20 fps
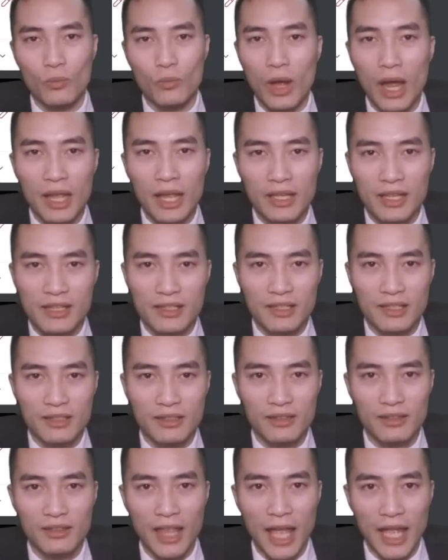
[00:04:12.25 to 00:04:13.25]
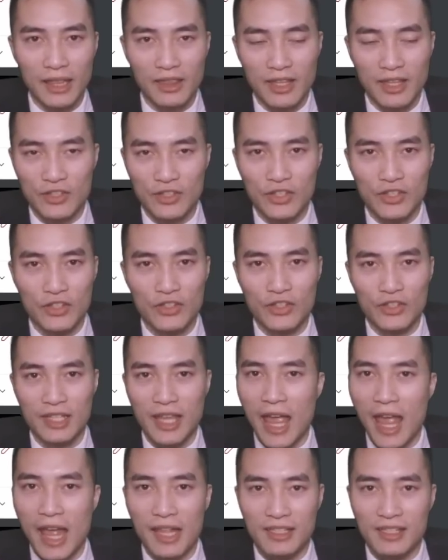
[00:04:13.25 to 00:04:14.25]
Why is it that this just
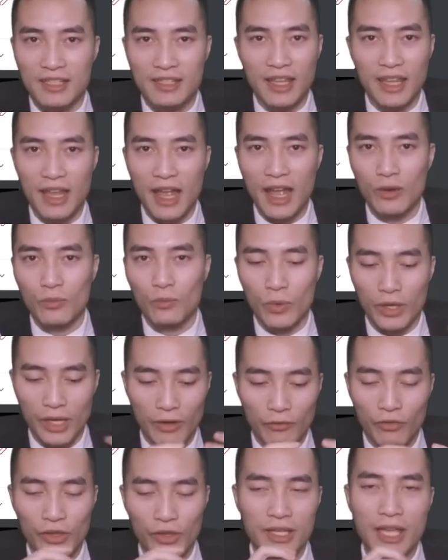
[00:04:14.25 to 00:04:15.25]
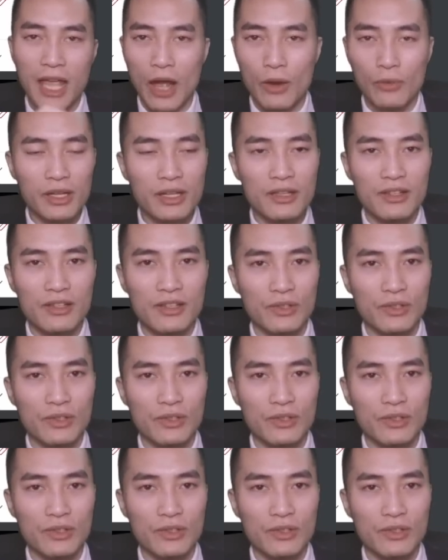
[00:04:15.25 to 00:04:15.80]
can't stay at whatever the count is,